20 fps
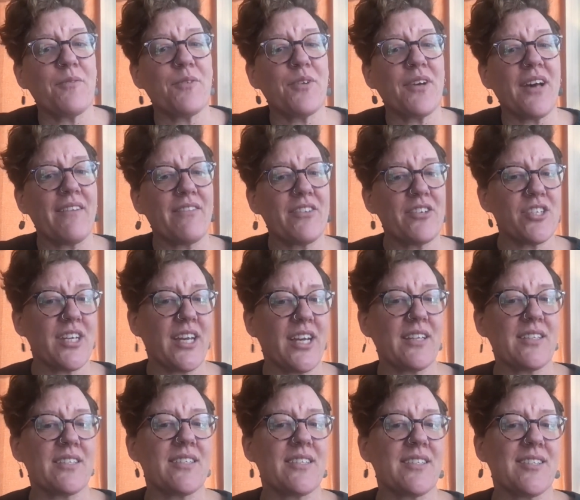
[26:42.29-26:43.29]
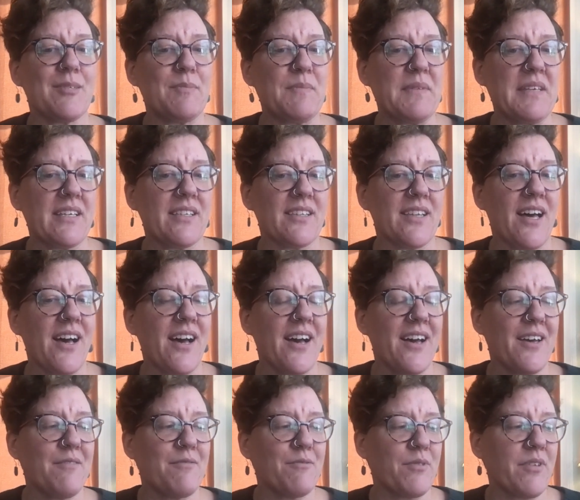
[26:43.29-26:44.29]
We'll have a chance to speak
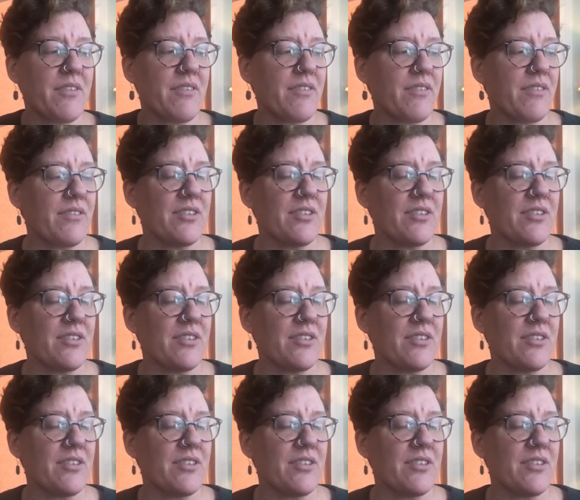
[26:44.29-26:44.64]
live with